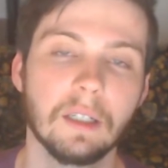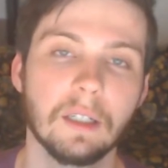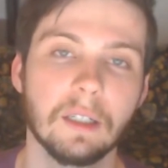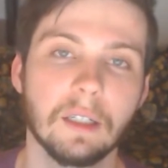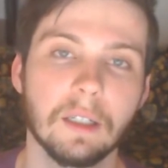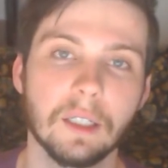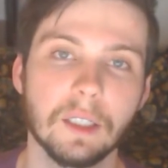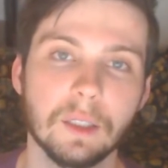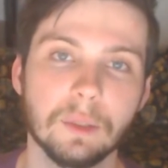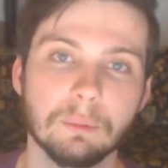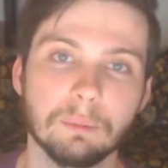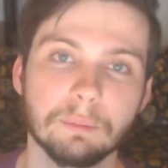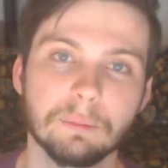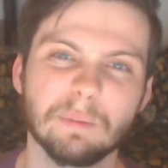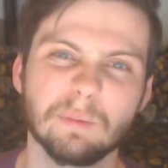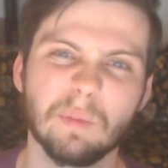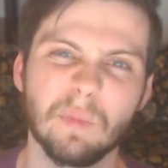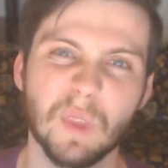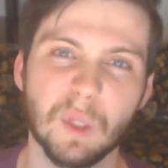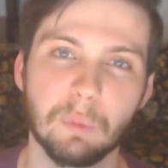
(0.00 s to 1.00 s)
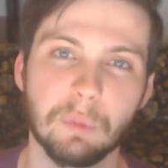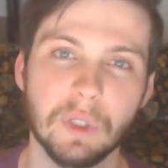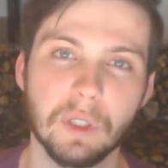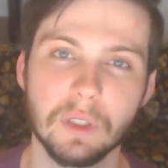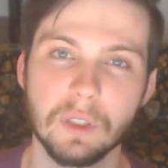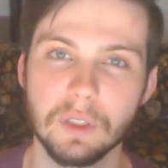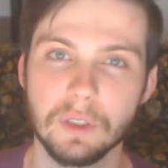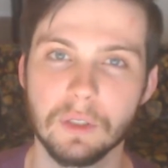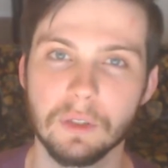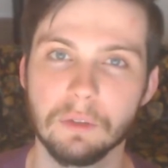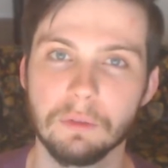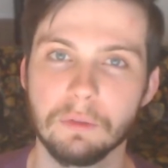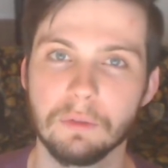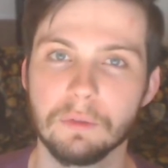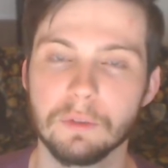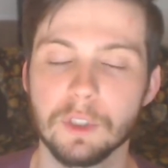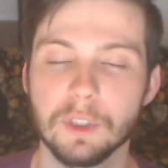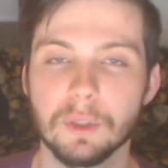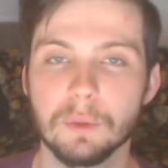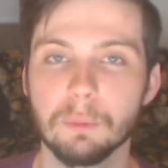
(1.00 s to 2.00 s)
um, because
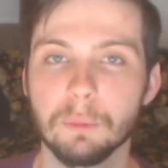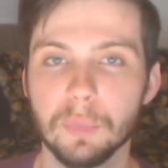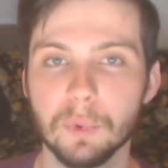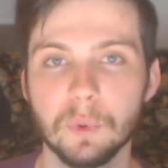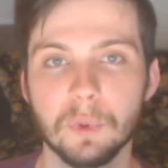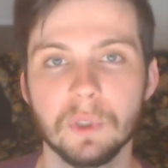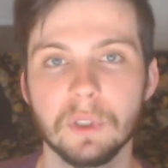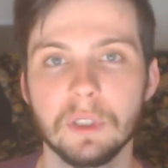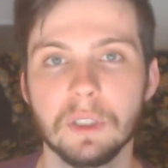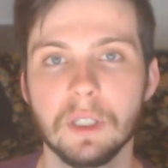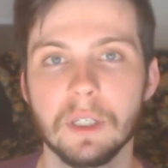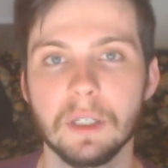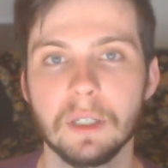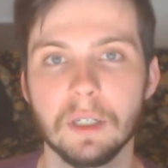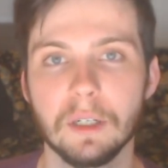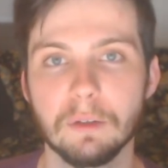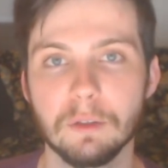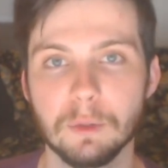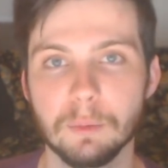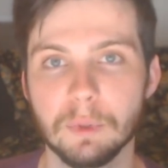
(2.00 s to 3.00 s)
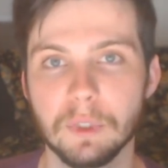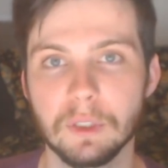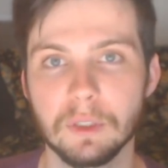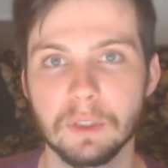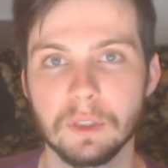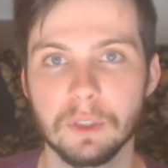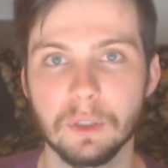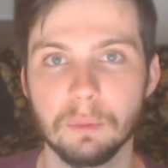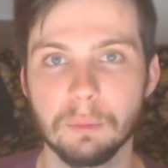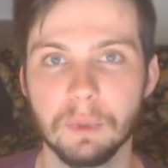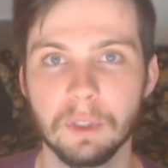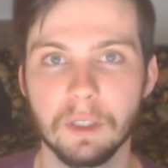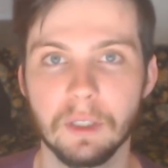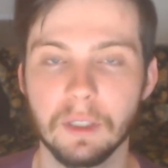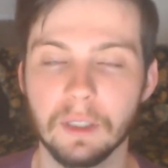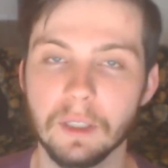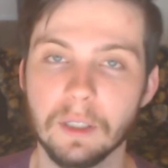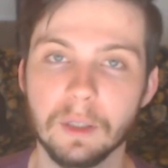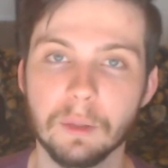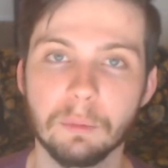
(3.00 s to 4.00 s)
of just bullying, and I was being stupid, and I
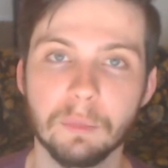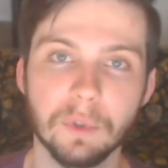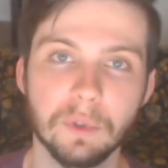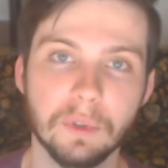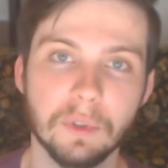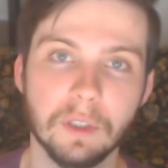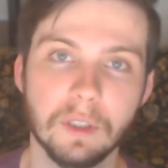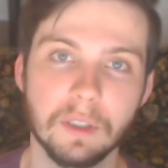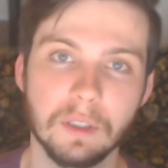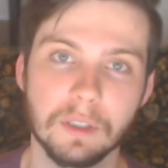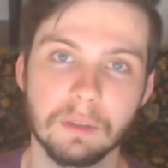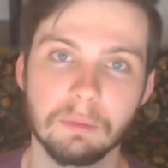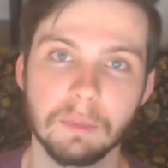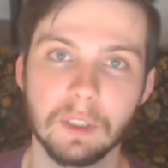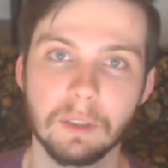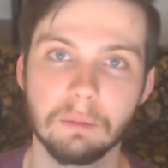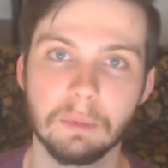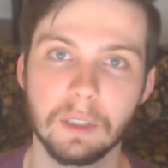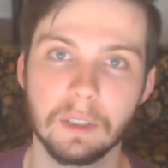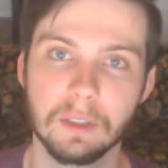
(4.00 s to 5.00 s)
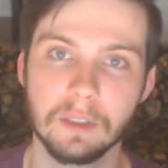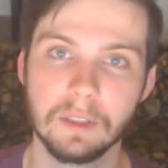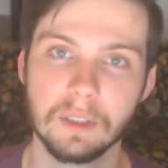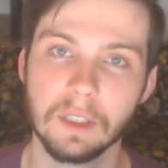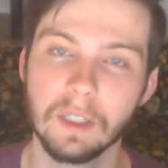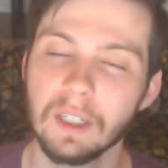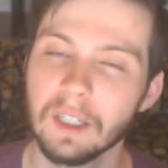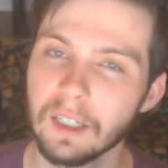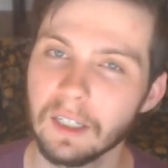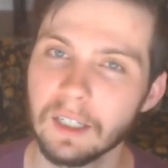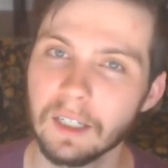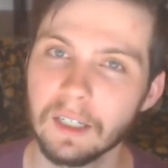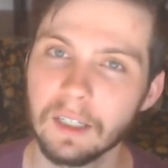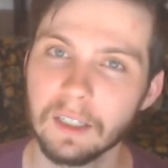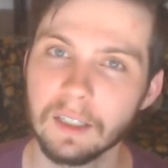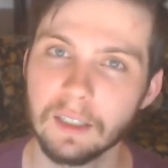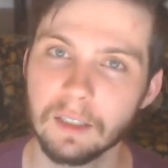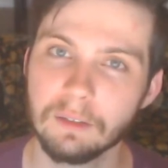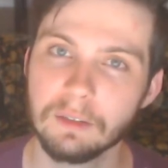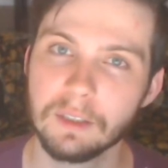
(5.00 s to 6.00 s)
let the bullying get to me because,
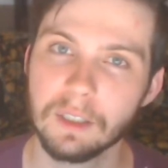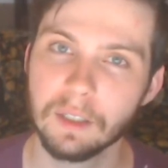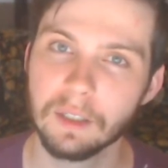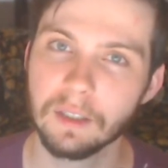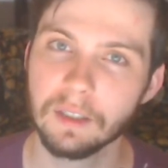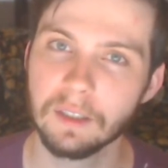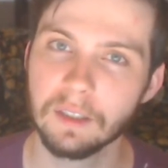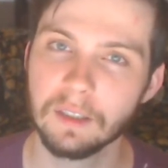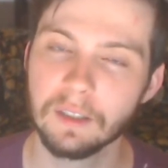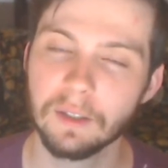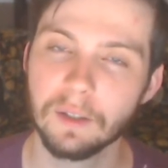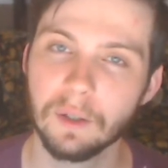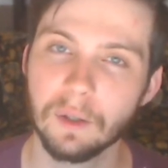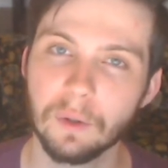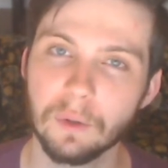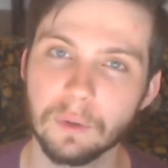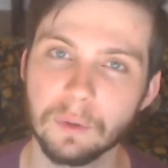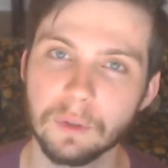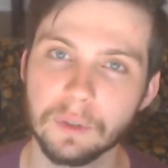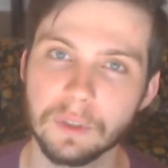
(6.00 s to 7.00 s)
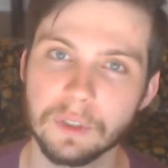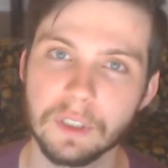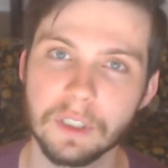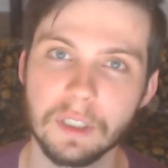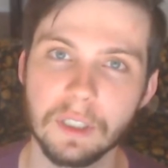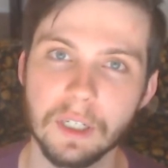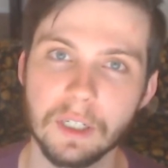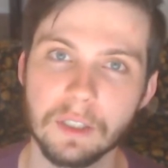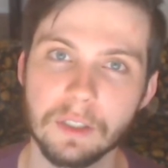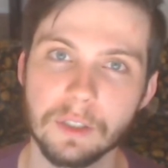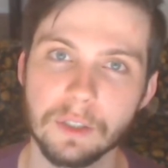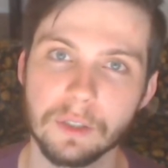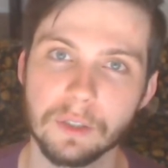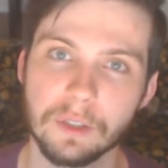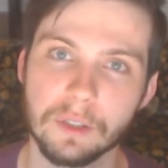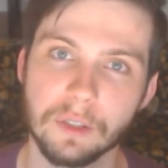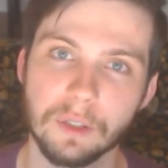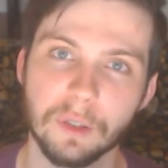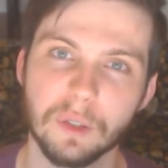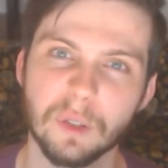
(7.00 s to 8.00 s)
again, I was like a older teenager,
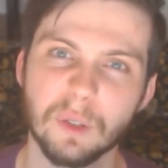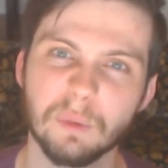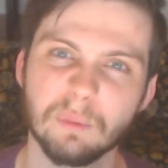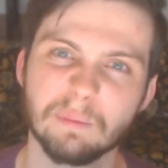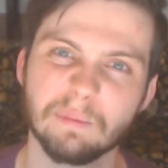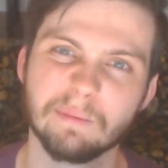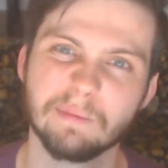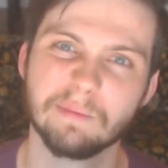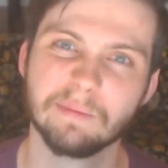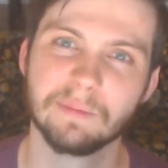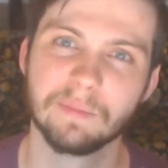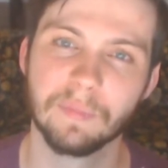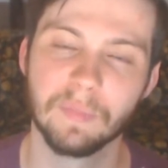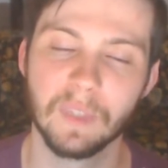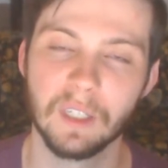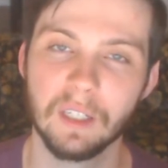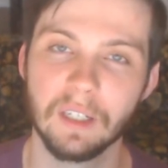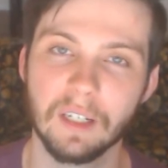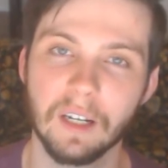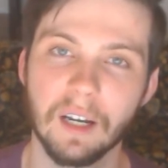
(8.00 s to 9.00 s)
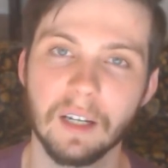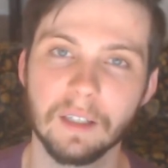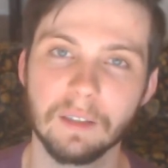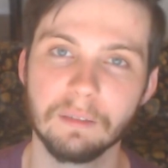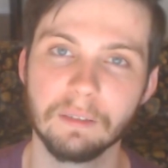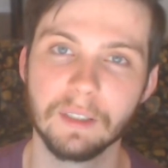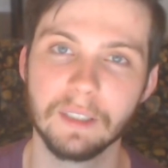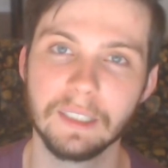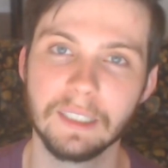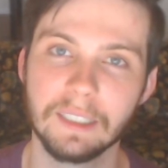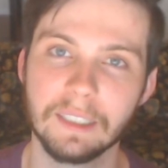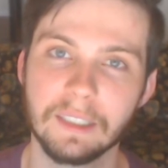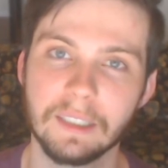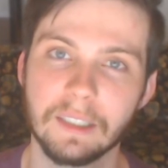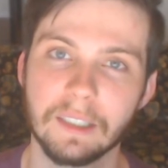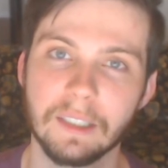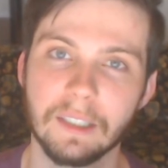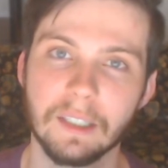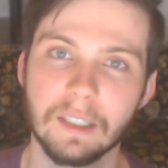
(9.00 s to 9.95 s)
so it kind of like,